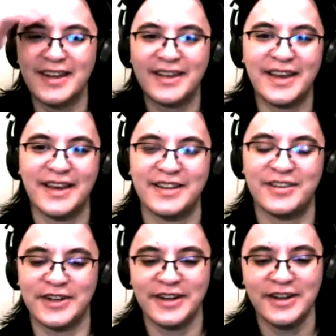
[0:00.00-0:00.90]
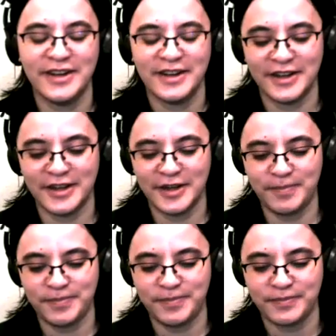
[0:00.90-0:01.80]
yeah, that's fair.
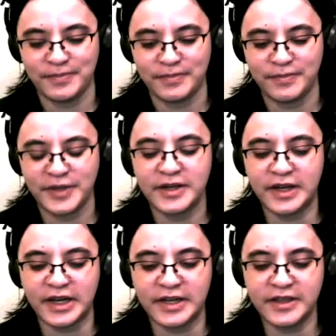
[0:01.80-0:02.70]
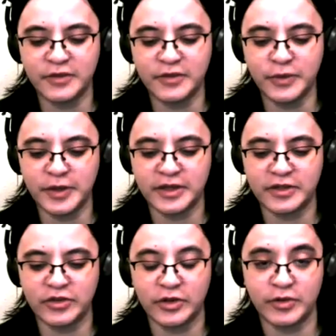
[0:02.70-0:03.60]
But I think if we put like
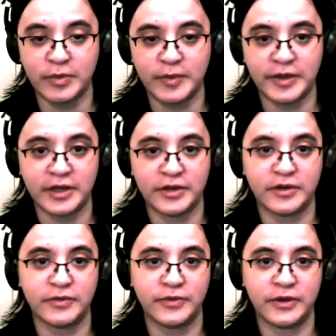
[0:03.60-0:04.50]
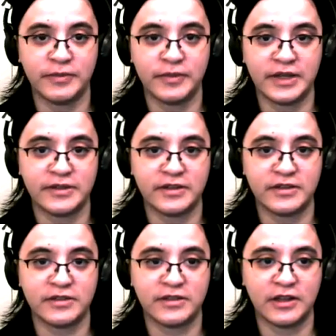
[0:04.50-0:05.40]
2 or 3 people together from like
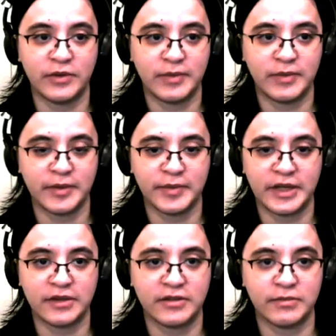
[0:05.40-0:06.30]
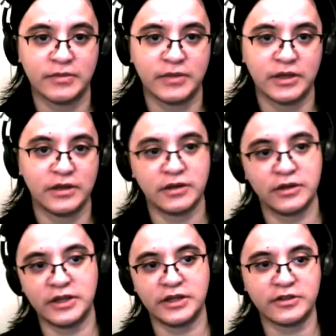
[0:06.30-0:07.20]
SIG-Testing, we might be able to get some
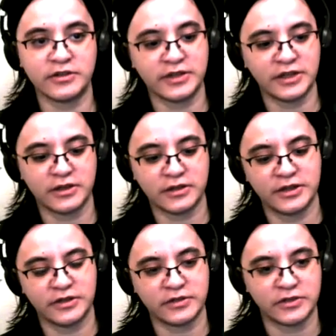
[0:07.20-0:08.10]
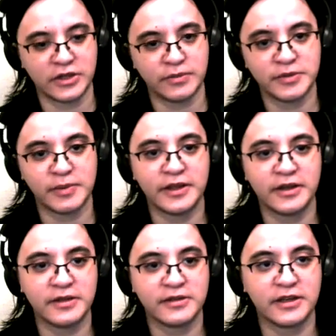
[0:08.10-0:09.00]
good answers here and also help
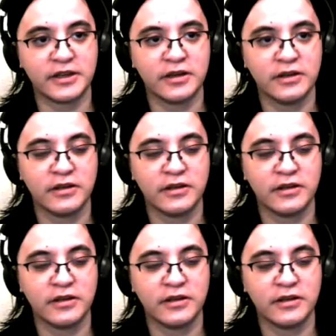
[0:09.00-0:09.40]
spotlight the SIG.